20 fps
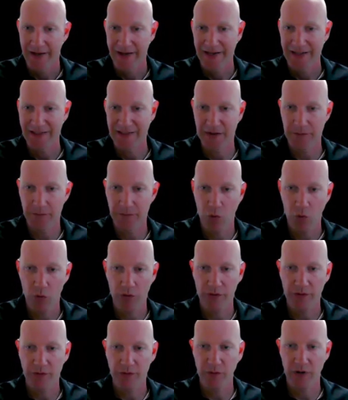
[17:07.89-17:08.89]
it's
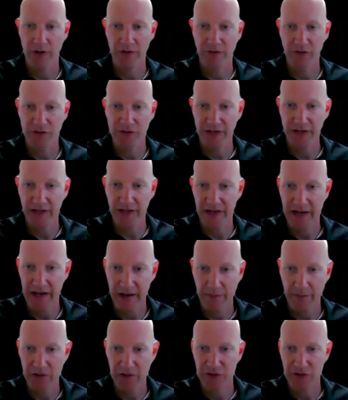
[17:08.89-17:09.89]
important to understand
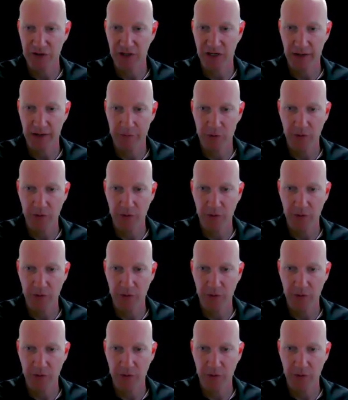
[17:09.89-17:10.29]
how much time